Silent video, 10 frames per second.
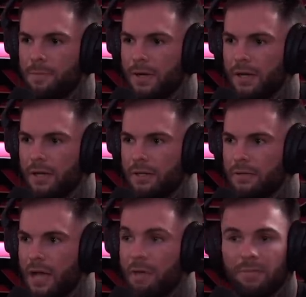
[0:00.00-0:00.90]
But
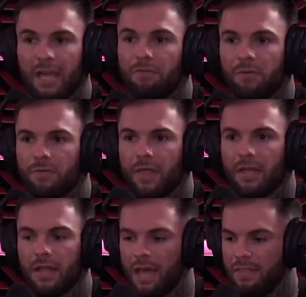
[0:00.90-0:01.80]
uh, I'm thankful for
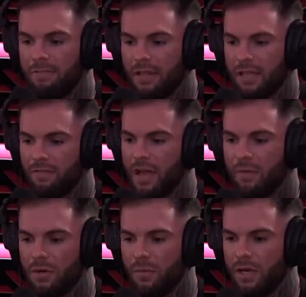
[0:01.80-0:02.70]
that. I feel like if I
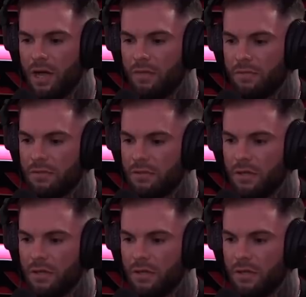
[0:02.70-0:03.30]
would have went off and